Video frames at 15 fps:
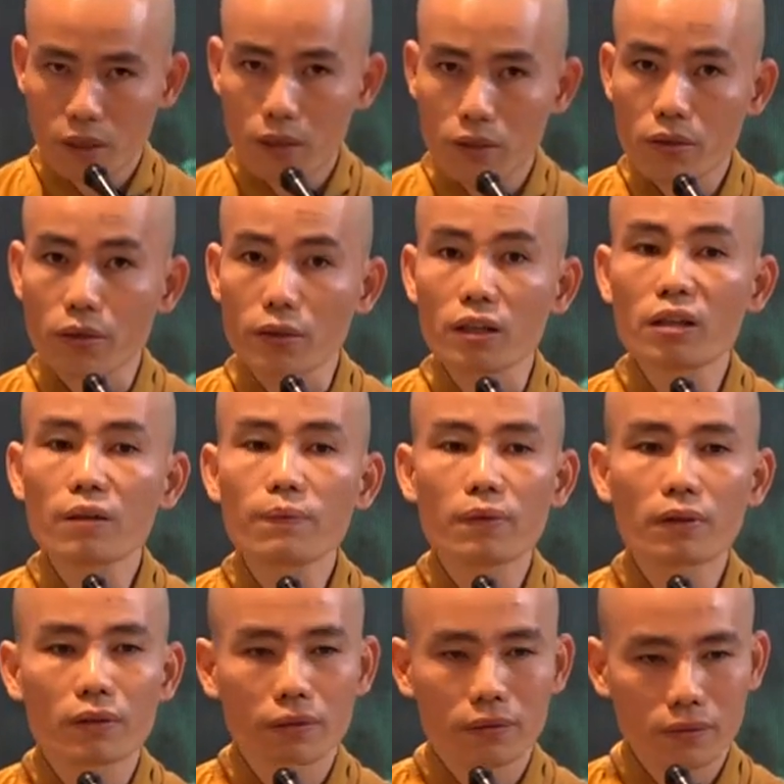So if
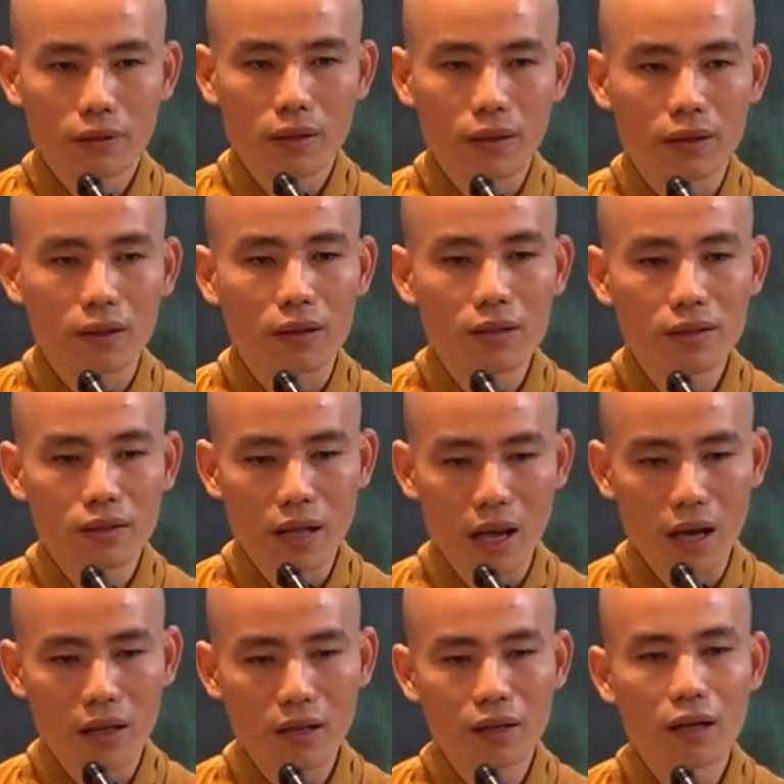this
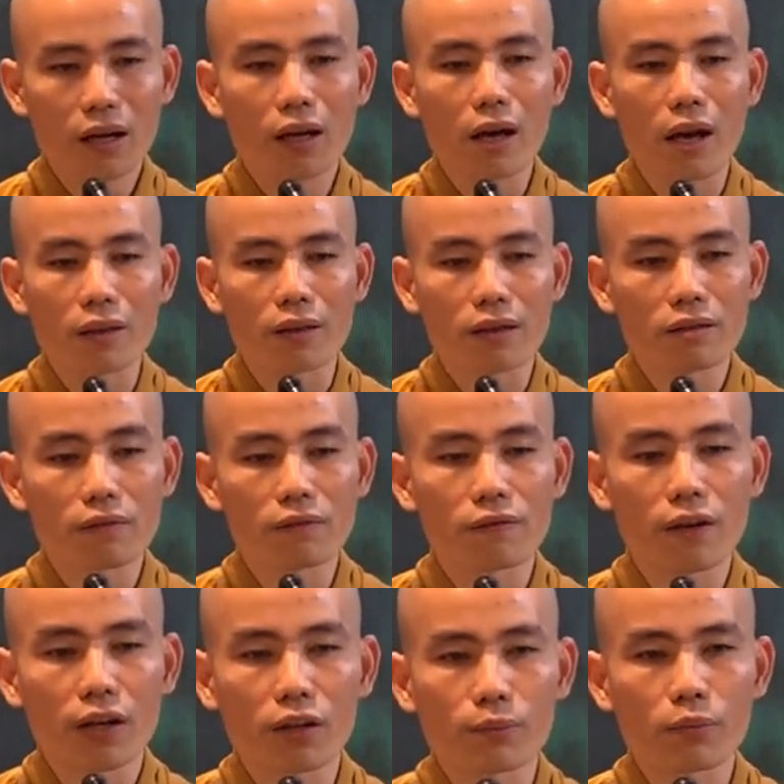day, at this
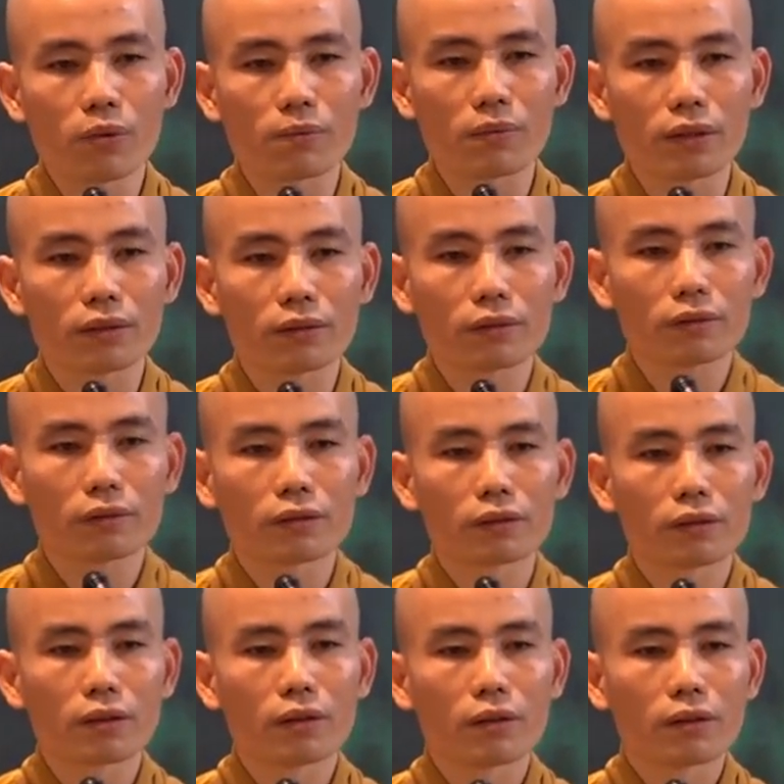very moment,
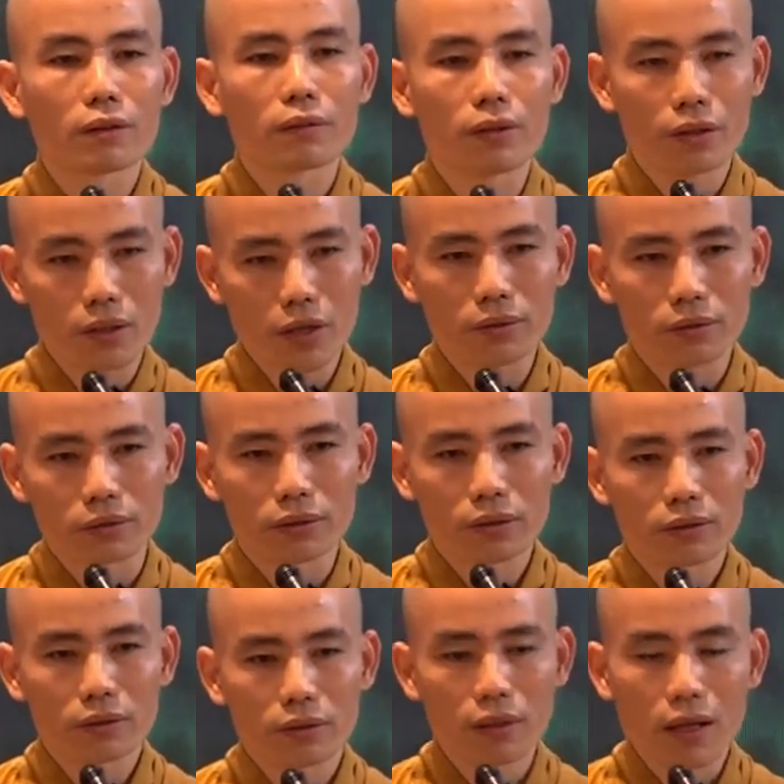we know
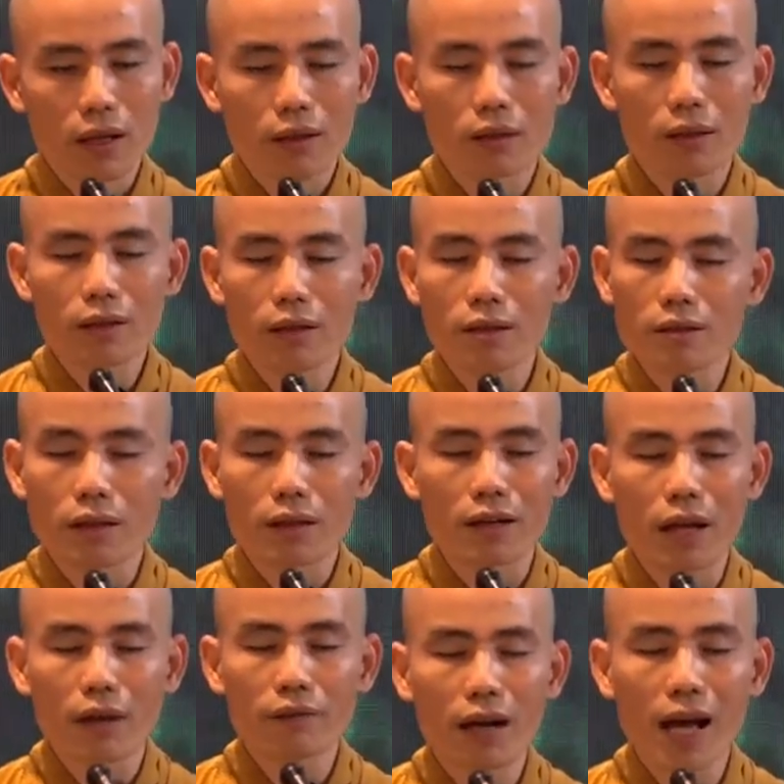it has
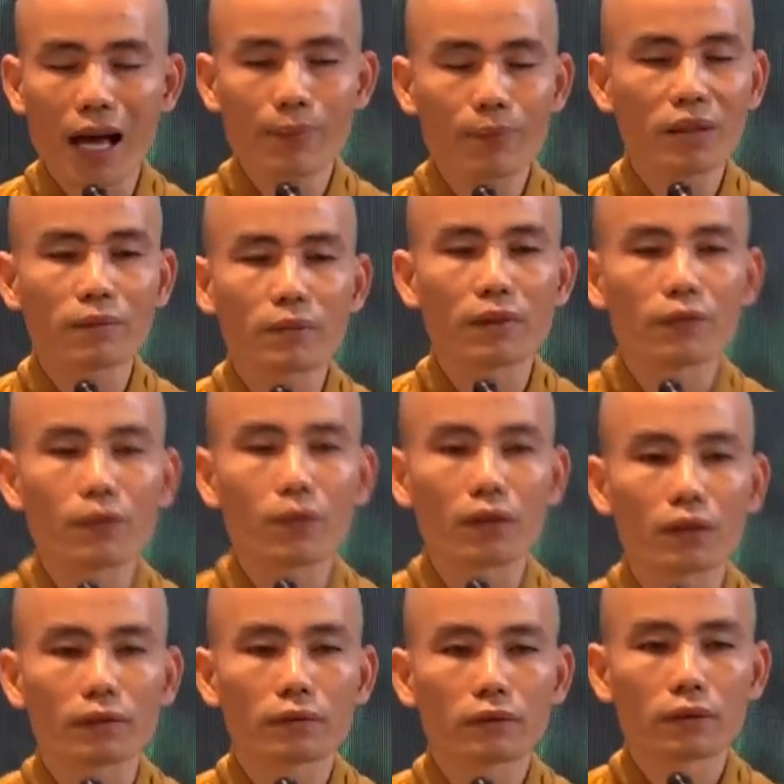never happened before
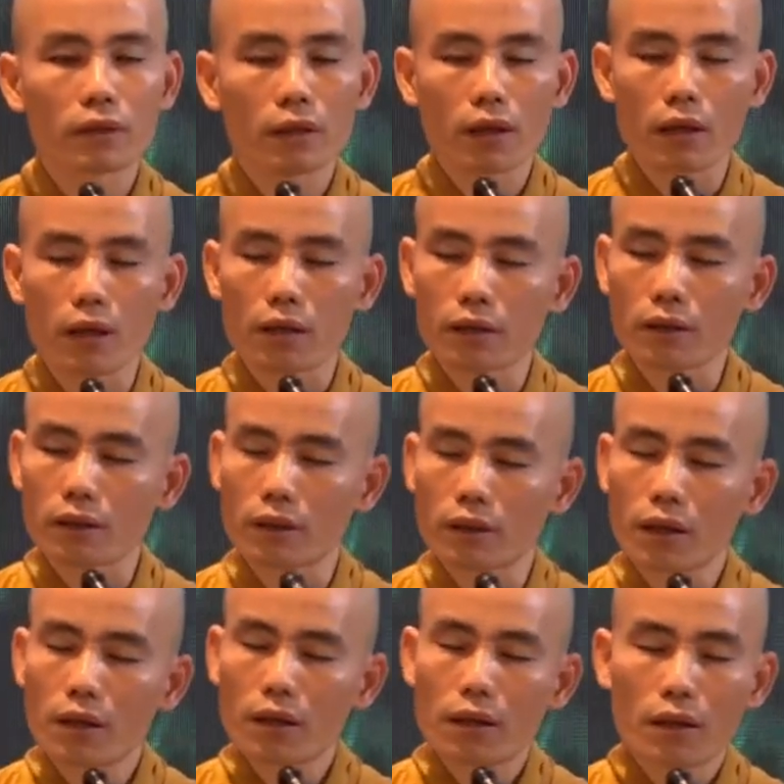and
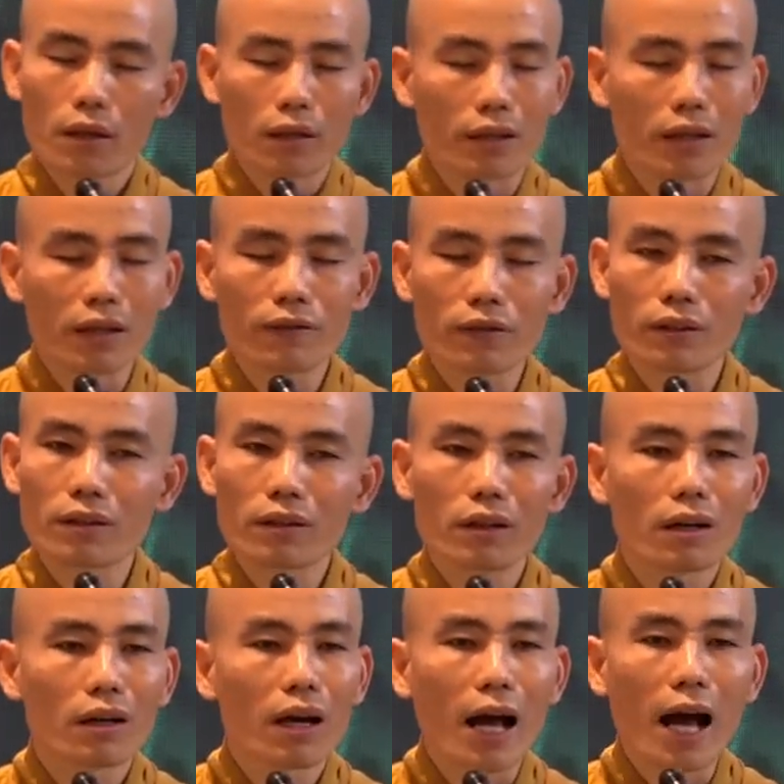never
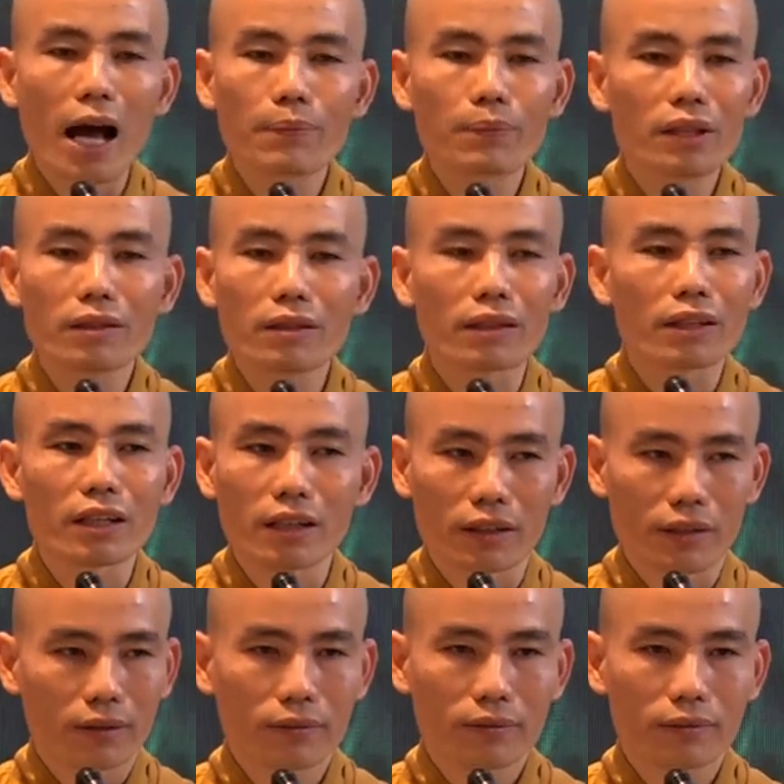happen again.
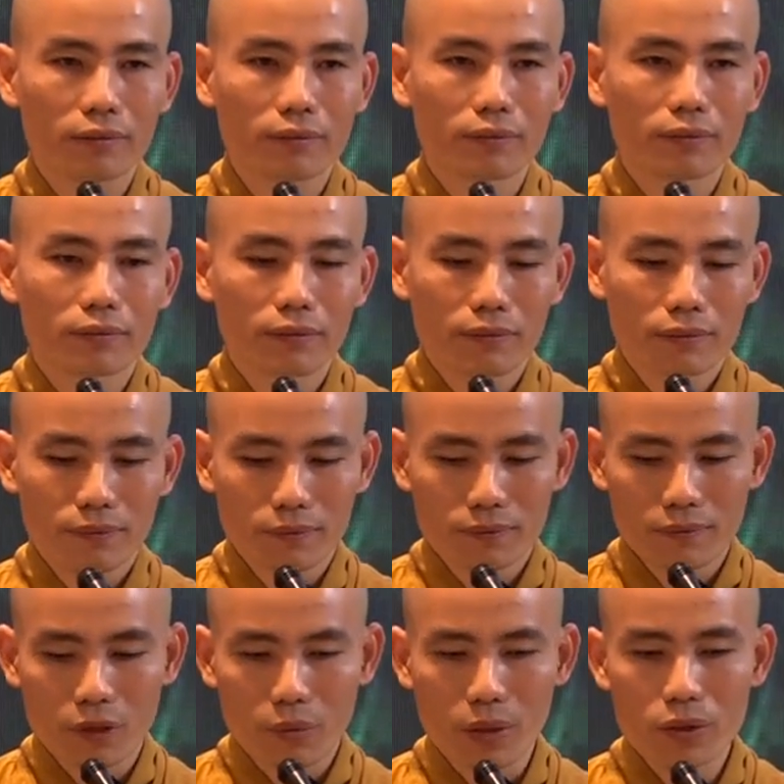
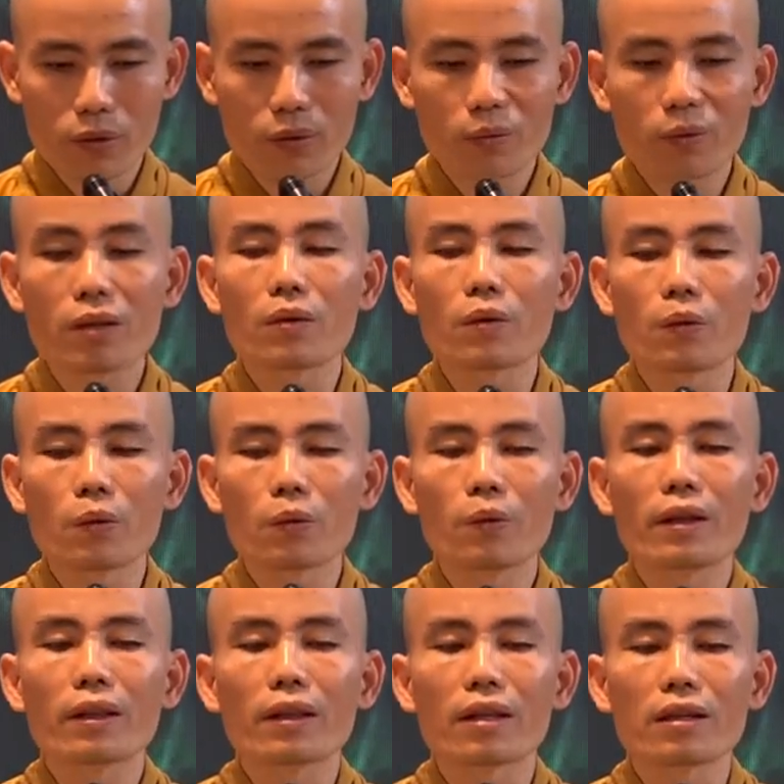What should we do
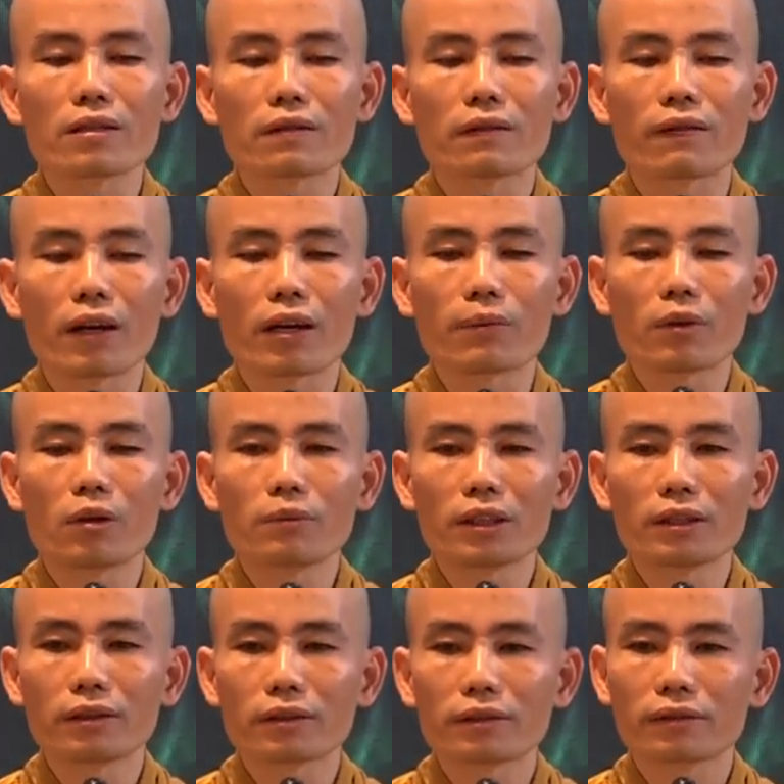with this very moment?